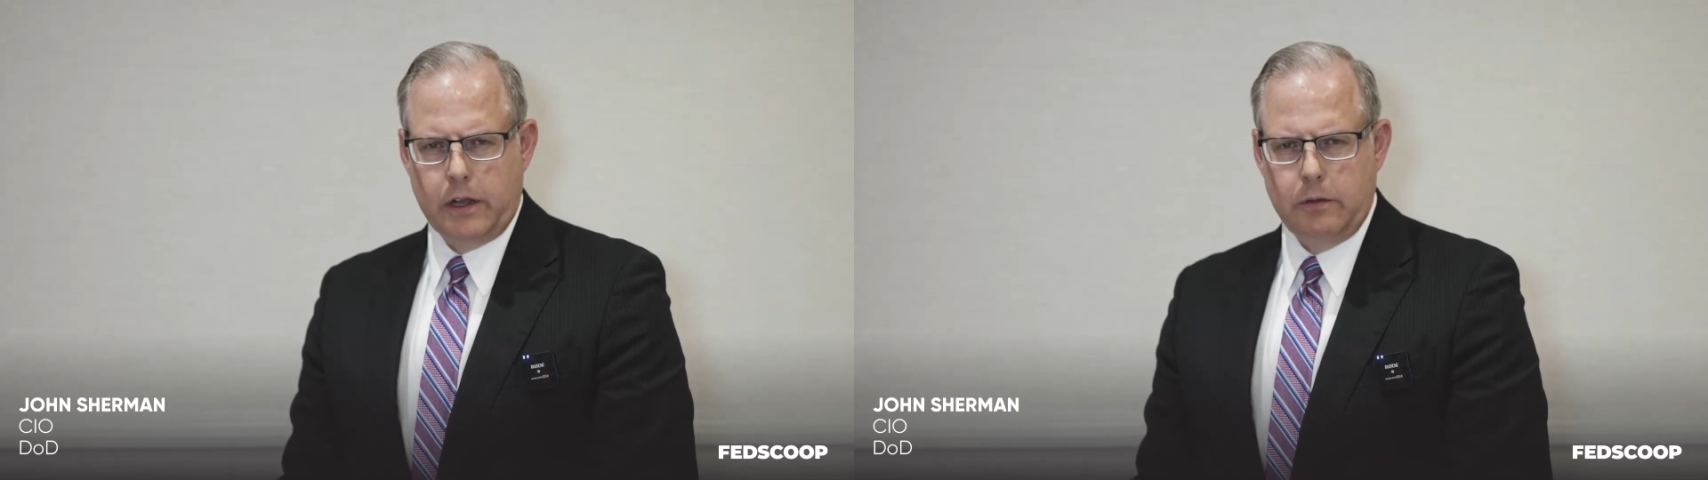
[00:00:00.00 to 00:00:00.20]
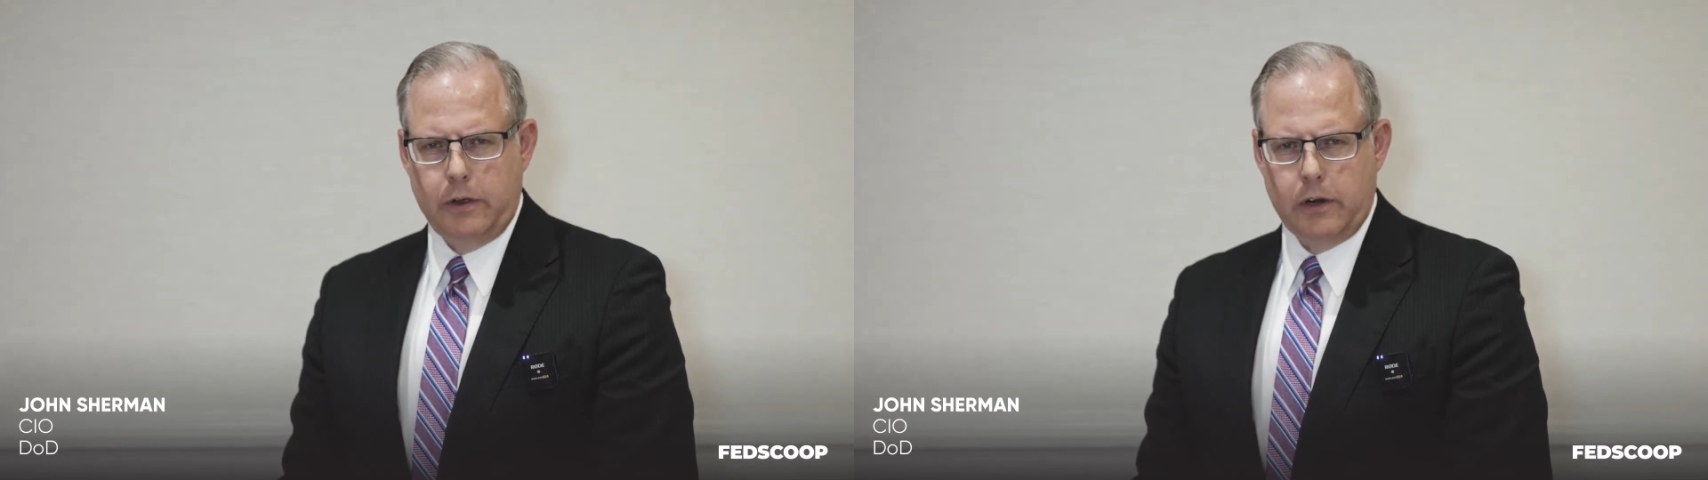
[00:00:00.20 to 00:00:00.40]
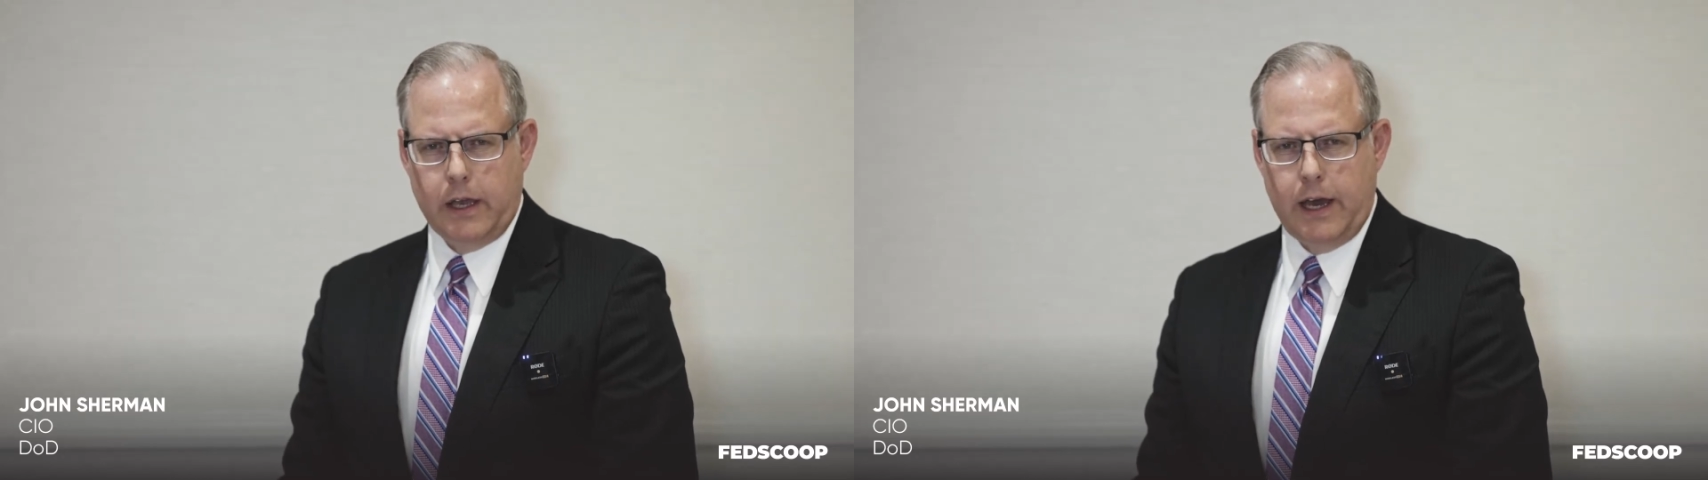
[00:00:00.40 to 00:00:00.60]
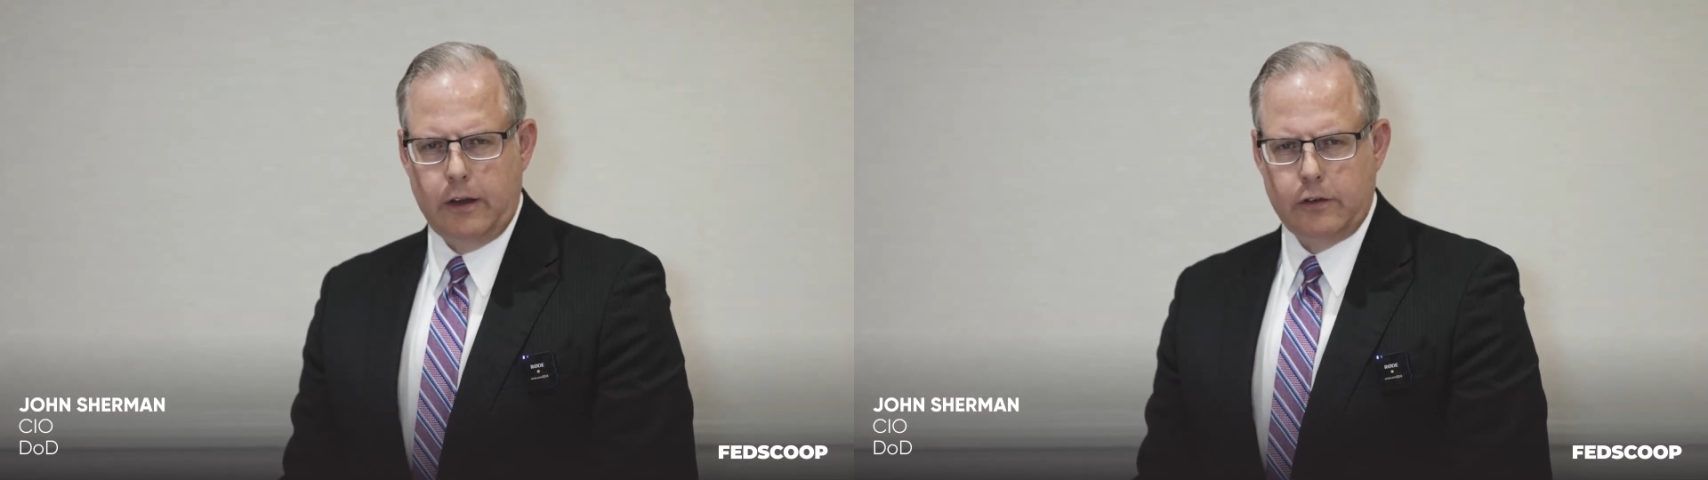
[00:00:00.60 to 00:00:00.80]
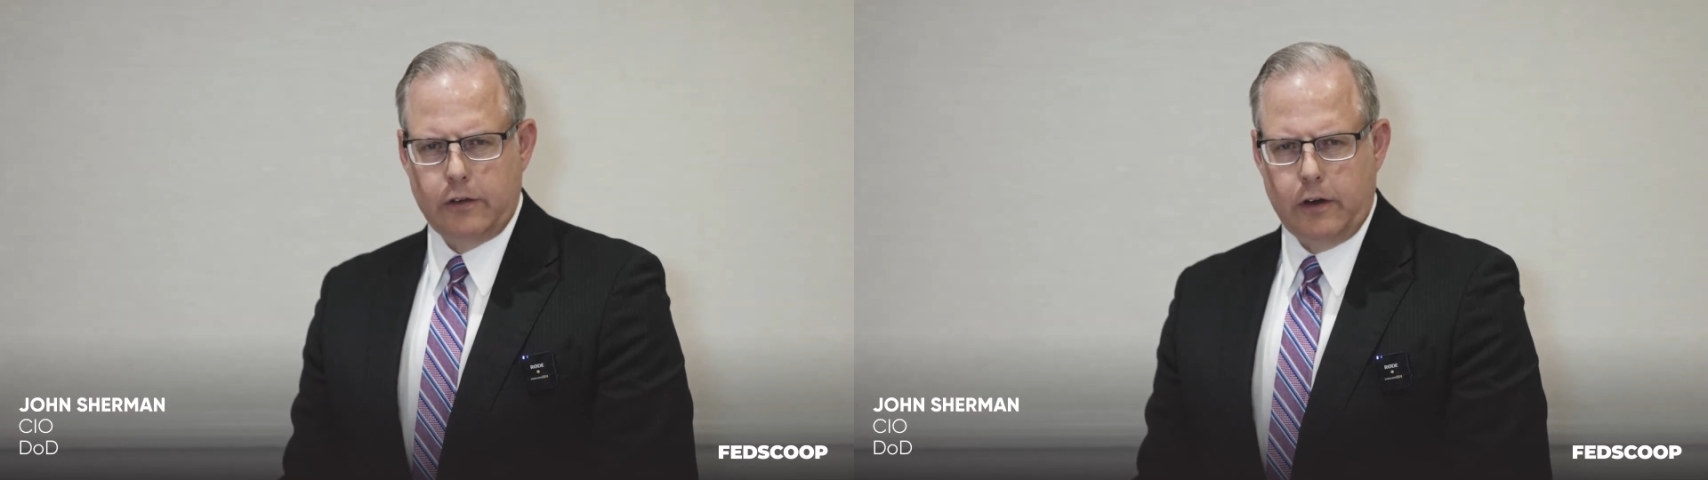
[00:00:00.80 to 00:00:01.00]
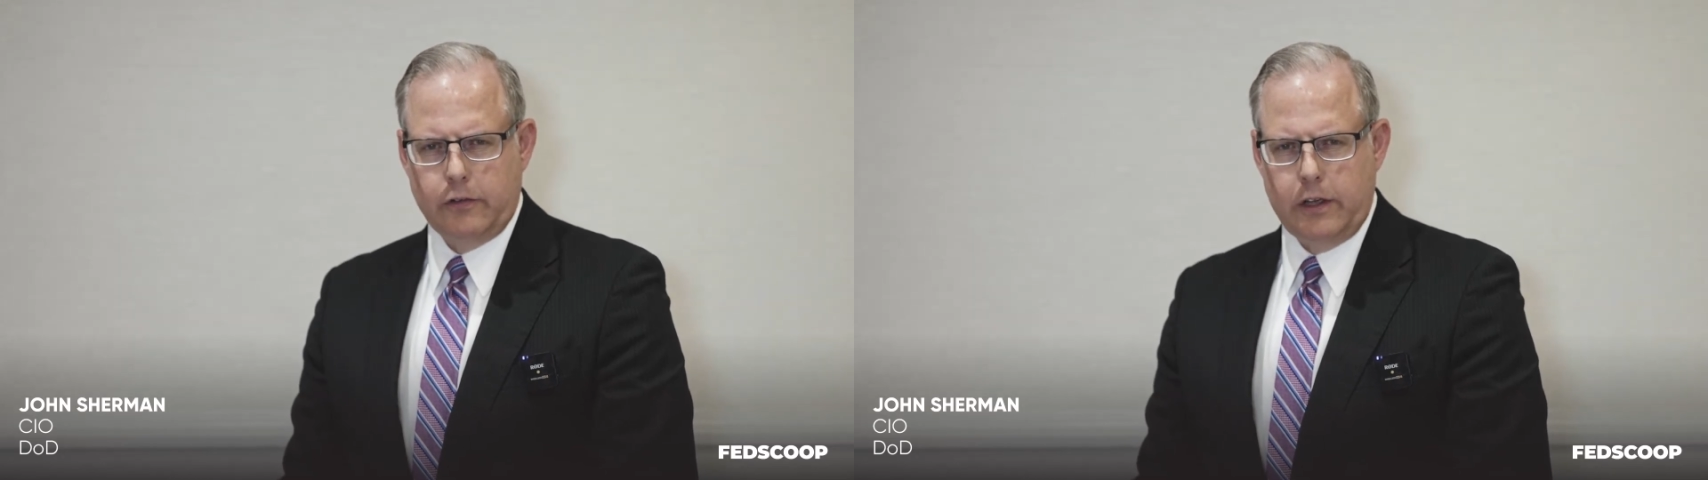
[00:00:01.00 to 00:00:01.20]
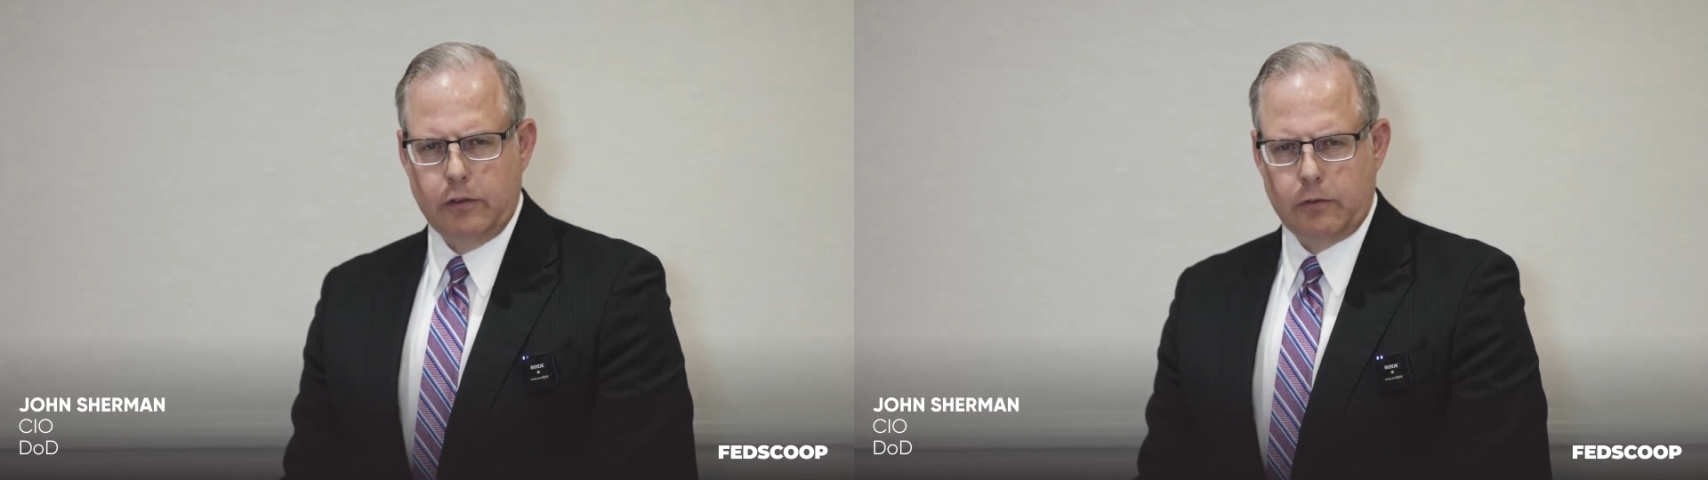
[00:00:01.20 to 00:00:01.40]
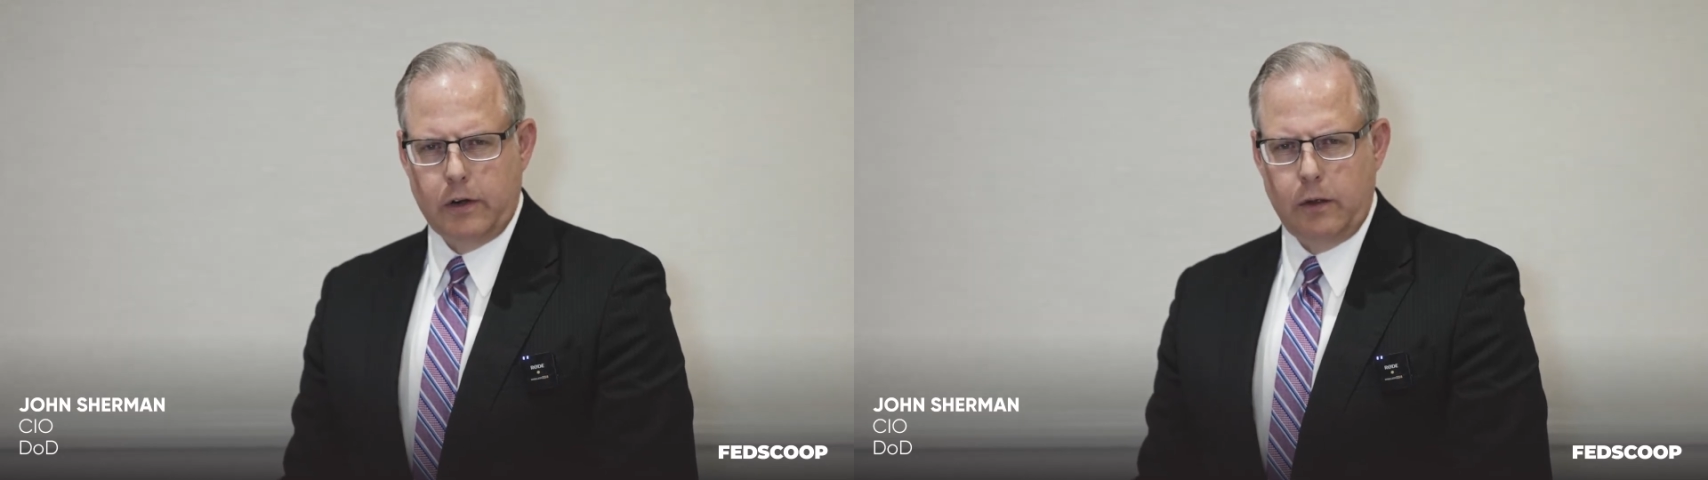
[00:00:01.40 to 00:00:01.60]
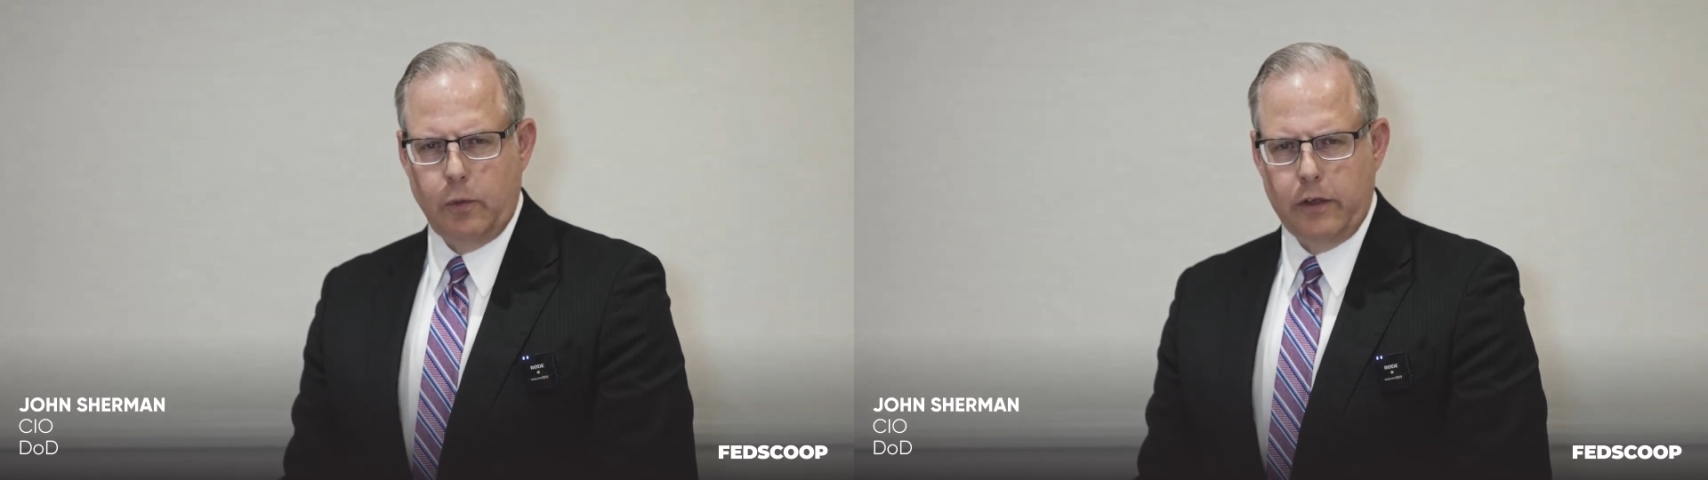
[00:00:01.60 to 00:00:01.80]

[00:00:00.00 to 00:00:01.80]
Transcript: and communications, our C3,